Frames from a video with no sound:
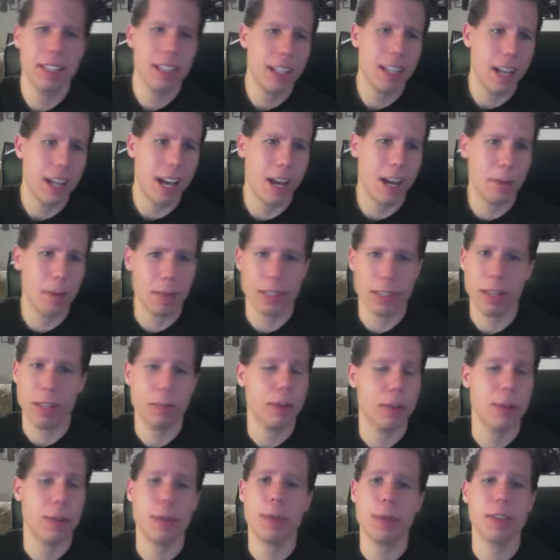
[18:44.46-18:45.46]
And
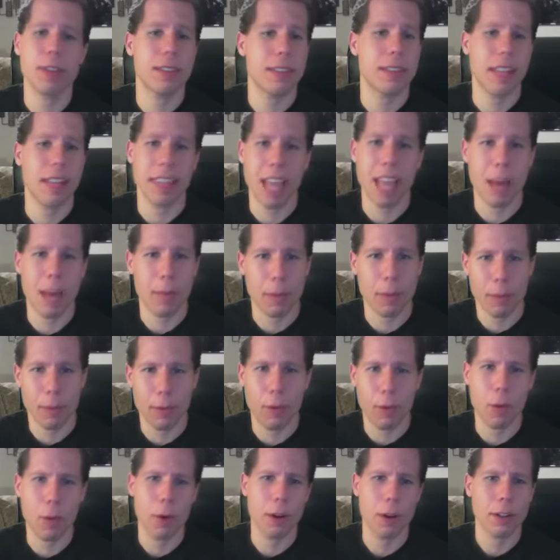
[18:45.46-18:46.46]
WWE's done that
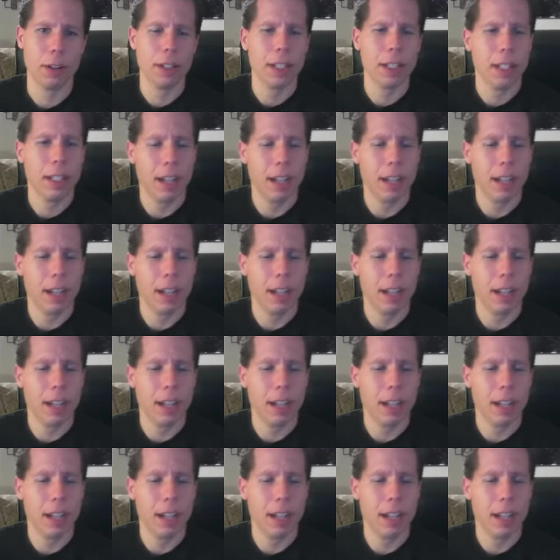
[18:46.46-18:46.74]
before.